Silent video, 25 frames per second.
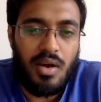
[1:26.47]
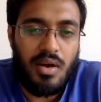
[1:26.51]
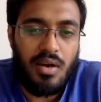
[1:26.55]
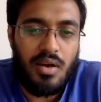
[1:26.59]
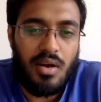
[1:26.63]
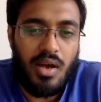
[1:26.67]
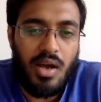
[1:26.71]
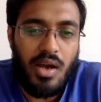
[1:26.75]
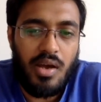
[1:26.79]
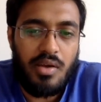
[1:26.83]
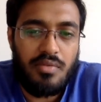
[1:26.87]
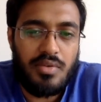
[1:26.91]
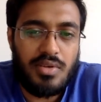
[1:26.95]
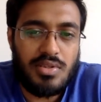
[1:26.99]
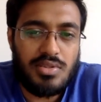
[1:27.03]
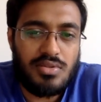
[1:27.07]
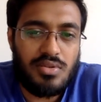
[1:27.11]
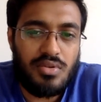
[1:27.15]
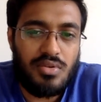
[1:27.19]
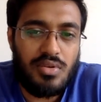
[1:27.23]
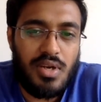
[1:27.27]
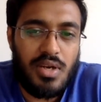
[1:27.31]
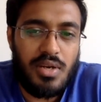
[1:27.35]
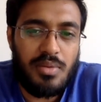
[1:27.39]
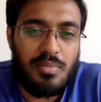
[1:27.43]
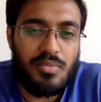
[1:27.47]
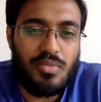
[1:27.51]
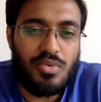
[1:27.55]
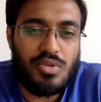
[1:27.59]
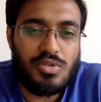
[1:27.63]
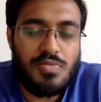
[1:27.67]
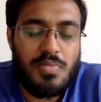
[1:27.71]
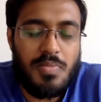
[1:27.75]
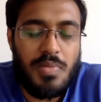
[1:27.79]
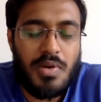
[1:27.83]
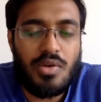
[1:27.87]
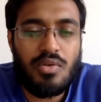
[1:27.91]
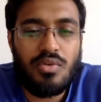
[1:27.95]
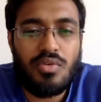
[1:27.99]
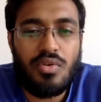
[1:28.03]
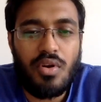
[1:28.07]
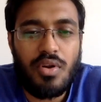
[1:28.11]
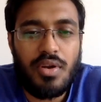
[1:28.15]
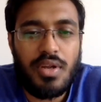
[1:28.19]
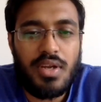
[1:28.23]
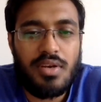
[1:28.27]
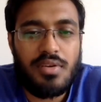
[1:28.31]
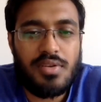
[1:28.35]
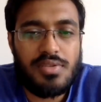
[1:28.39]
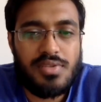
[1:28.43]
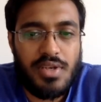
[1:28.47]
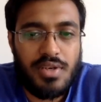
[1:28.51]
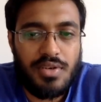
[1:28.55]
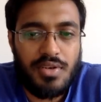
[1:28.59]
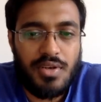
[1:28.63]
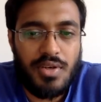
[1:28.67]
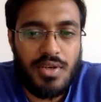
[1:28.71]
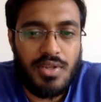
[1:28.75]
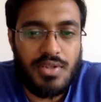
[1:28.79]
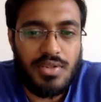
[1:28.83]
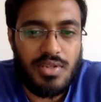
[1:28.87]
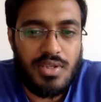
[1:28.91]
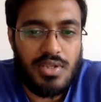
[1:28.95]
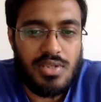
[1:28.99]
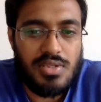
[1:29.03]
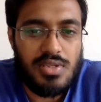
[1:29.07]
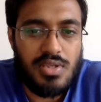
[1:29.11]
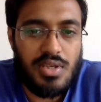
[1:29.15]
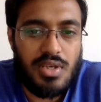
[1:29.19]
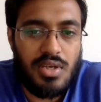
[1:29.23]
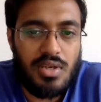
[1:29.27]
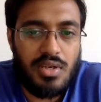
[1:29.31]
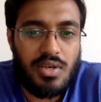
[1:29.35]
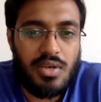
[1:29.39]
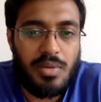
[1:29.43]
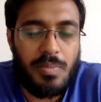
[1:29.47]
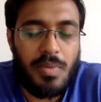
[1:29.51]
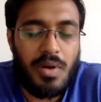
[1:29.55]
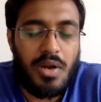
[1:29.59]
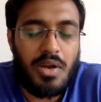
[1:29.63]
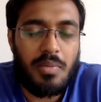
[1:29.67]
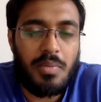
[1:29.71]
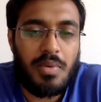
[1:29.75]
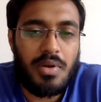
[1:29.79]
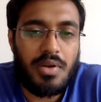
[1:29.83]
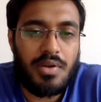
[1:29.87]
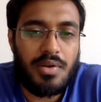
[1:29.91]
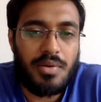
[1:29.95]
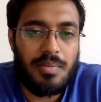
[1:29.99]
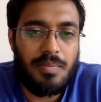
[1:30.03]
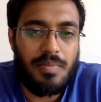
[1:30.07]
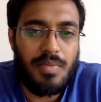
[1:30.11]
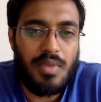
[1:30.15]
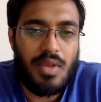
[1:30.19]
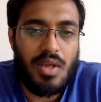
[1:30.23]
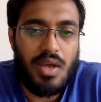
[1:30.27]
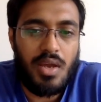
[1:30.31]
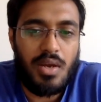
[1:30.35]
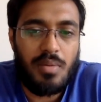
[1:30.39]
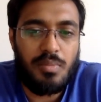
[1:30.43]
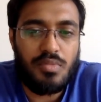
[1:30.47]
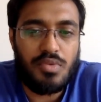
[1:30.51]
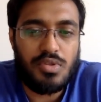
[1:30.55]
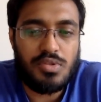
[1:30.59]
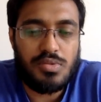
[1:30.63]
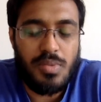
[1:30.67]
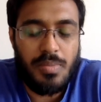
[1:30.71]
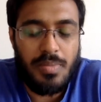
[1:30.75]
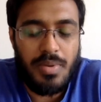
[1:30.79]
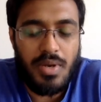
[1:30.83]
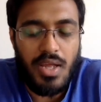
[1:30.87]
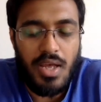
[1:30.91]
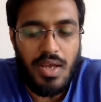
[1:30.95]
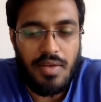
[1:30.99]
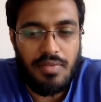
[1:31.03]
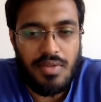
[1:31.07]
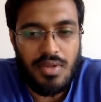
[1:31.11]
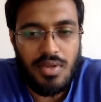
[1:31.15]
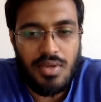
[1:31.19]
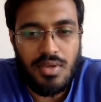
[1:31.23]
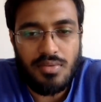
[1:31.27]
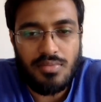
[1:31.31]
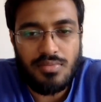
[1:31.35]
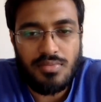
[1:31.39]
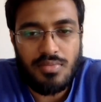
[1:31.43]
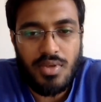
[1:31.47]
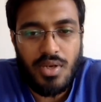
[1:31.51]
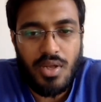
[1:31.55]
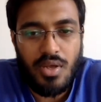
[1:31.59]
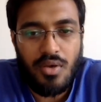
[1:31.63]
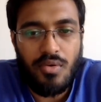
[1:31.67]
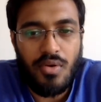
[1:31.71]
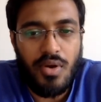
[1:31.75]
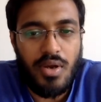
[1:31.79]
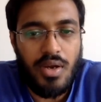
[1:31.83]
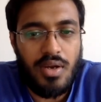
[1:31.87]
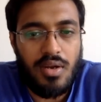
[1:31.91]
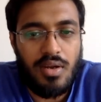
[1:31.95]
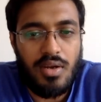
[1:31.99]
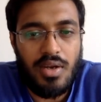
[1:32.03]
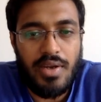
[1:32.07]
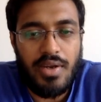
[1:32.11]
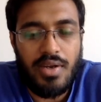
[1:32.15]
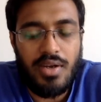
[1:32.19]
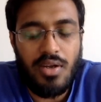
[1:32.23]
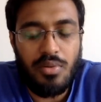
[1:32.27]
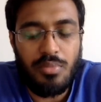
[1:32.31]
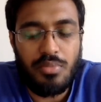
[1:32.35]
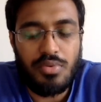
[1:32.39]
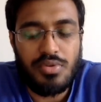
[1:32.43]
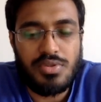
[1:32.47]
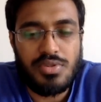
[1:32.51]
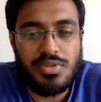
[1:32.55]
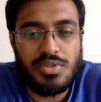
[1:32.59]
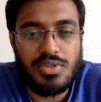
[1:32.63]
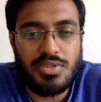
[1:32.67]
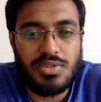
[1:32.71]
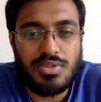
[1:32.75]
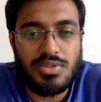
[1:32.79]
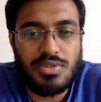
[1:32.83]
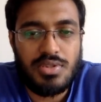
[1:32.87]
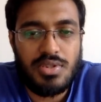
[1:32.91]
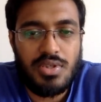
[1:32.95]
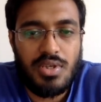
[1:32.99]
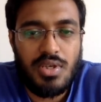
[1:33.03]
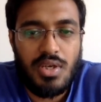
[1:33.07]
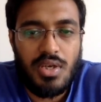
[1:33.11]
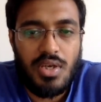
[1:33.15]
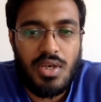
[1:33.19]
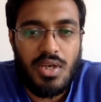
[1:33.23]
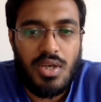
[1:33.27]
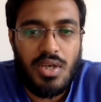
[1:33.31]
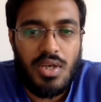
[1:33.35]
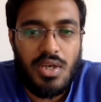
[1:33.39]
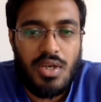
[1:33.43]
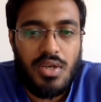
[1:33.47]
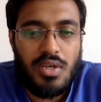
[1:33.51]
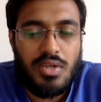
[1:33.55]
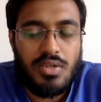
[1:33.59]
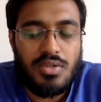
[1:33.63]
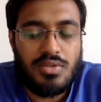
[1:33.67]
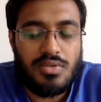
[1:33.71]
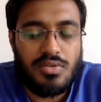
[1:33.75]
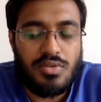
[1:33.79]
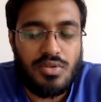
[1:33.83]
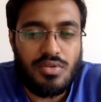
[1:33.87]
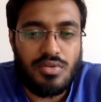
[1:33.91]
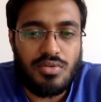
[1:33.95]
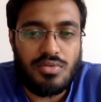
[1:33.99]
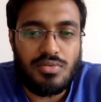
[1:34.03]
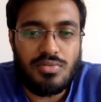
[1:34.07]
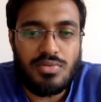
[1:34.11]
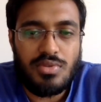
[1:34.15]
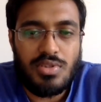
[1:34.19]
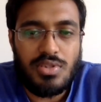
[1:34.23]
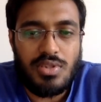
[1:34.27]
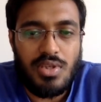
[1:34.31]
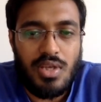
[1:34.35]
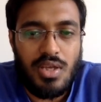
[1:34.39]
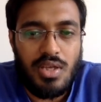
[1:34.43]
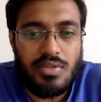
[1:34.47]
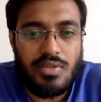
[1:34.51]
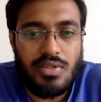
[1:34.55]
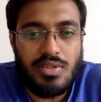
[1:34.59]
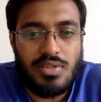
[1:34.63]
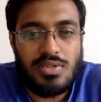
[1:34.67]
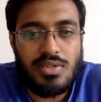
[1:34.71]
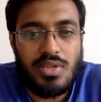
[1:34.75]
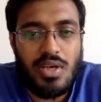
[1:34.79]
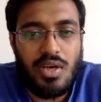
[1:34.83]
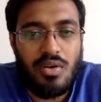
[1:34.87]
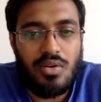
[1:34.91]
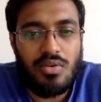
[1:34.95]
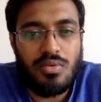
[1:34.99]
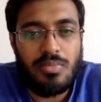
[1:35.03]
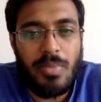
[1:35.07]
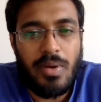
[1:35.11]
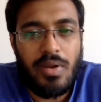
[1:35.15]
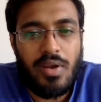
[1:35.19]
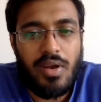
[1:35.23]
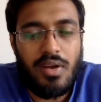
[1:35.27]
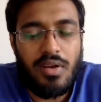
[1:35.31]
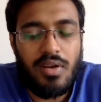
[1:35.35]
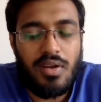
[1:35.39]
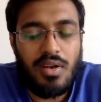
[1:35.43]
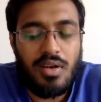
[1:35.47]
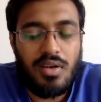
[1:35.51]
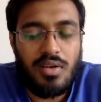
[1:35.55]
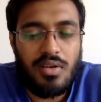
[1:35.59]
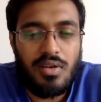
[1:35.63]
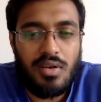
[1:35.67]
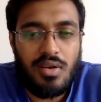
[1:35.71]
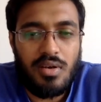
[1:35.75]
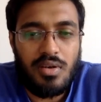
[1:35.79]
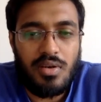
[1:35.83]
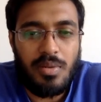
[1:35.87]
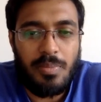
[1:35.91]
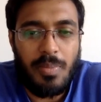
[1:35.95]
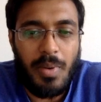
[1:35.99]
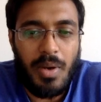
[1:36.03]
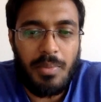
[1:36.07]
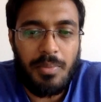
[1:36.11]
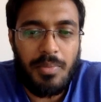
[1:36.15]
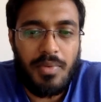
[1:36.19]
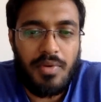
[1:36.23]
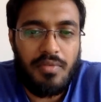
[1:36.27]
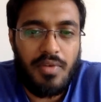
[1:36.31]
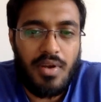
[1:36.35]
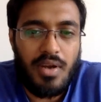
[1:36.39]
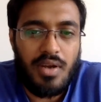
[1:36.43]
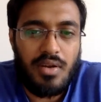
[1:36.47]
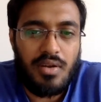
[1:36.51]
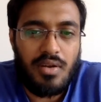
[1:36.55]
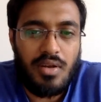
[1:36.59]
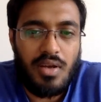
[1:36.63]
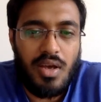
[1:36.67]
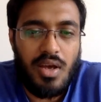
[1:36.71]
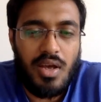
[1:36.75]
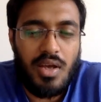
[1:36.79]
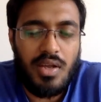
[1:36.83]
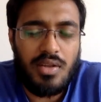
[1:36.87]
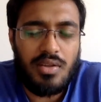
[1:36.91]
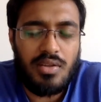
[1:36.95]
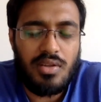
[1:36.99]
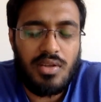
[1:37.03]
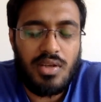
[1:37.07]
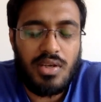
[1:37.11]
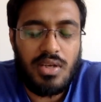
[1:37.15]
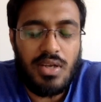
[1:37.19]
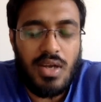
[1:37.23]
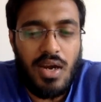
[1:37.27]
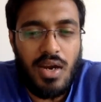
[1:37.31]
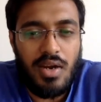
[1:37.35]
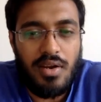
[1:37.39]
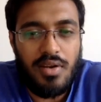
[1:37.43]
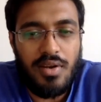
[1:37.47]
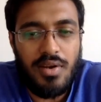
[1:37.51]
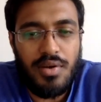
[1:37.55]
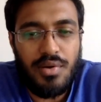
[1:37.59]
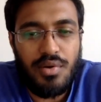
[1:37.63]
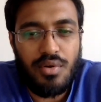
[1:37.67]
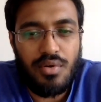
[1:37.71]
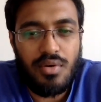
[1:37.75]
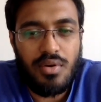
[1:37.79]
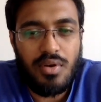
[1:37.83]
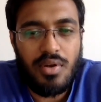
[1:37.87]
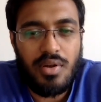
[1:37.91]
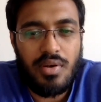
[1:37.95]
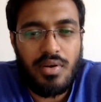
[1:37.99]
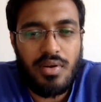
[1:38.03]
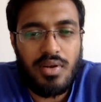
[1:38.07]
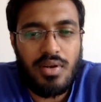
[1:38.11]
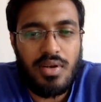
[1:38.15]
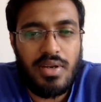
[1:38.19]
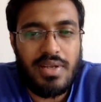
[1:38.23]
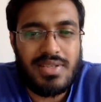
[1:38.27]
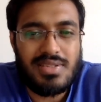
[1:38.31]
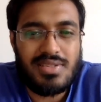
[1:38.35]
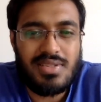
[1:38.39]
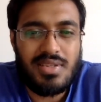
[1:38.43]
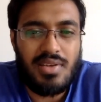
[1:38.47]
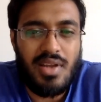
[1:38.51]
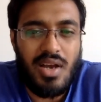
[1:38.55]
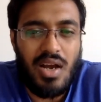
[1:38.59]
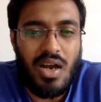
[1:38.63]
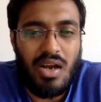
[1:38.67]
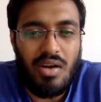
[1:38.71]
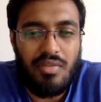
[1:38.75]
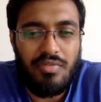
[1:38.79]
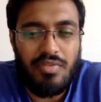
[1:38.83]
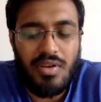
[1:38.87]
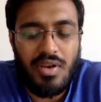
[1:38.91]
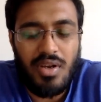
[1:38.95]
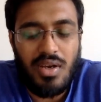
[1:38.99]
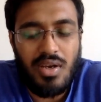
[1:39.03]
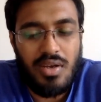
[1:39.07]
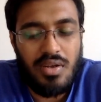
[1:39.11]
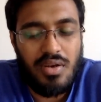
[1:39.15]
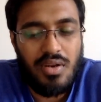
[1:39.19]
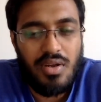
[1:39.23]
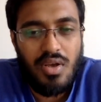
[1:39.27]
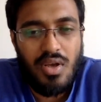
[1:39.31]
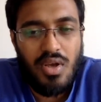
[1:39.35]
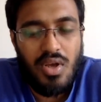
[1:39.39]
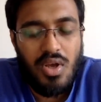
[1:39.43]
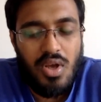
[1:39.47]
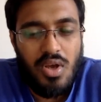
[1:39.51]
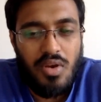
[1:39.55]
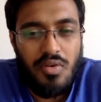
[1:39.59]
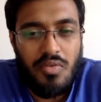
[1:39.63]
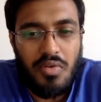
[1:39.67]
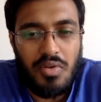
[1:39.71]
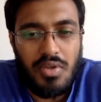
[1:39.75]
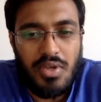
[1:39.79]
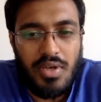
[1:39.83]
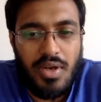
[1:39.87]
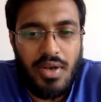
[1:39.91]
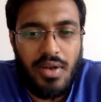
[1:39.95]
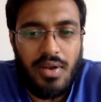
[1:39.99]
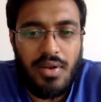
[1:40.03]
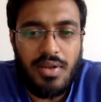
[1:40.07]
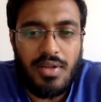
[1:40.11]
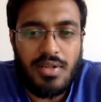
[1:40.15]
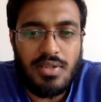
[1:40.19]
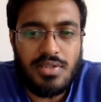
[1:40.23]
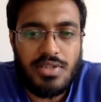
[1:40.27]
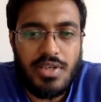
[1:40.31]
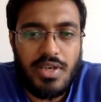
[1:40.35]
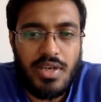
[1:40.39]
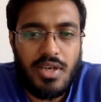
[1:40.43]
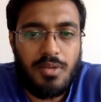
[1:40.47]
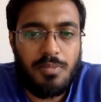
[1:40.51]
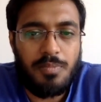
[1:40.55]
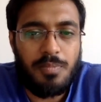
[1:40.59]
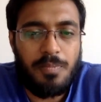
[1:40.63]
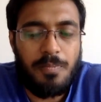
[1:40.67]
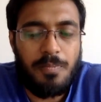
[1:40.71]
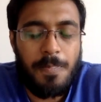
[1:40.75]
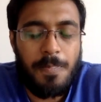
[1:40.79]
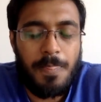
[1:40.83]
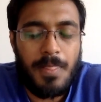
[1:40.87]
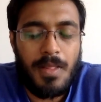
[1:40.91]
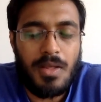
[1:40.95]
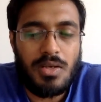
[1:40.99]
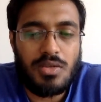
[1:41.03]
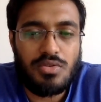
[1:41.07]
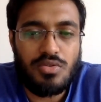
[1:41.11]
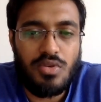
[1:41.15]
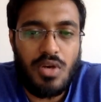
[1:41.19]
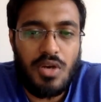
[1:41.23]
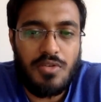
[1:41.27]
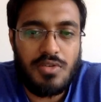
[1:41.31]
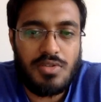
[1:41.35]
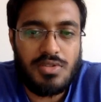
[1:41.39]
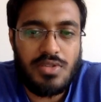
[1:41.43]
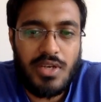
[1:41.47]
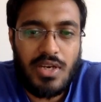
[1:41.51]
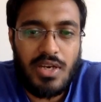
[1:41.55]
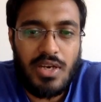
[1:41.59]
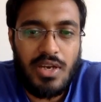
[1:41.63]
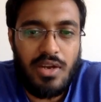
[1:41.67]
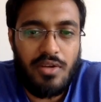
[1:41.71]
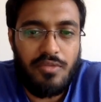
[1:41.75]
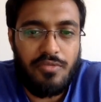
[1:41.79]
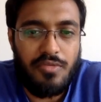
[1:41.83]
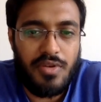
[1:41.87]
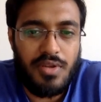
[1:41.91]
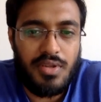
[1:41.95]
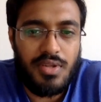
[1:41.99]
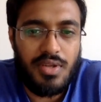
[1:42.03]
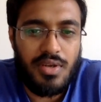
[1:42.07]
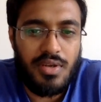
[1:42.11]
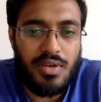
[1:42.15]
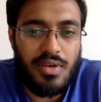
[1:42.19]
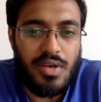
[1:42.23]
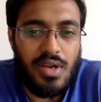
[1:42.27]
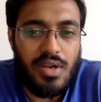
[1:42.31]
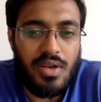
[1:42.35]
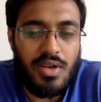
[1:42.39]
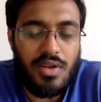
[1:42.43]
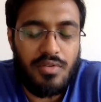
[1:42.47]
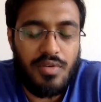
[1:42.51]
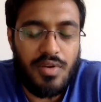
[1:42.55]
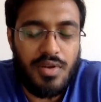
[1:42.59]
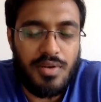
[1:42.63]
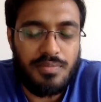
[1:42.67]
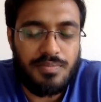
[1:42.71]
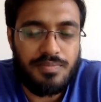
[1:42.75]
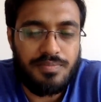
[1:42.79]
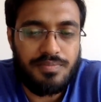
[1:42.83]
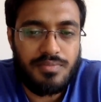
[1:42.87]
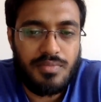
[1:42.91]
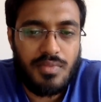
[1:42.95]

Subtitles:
I was told that most people do not get rejected in this department, and most people have the required laid down procedures. So this is how my dental department went, and it hardly took less than half an hour for the dental checkup. So I was declared fit in dental one.